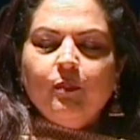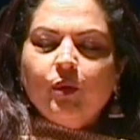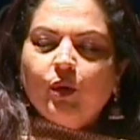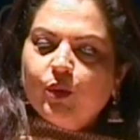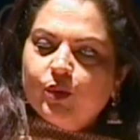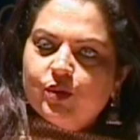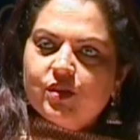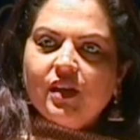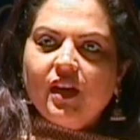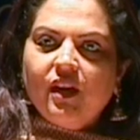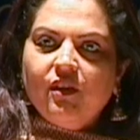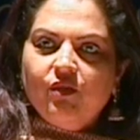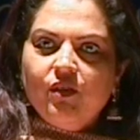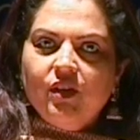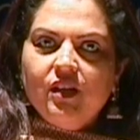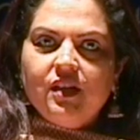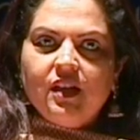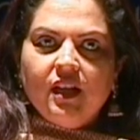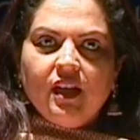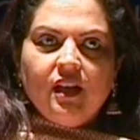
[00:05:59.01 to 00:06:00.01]
because
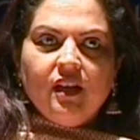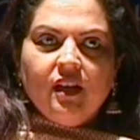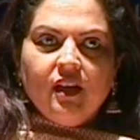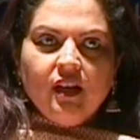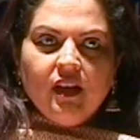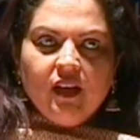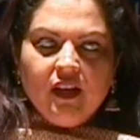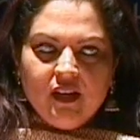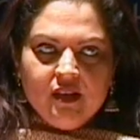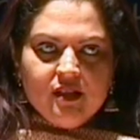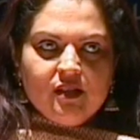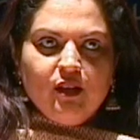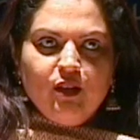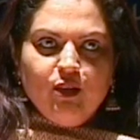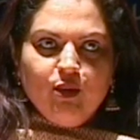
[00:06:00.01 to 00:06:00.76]
every day is a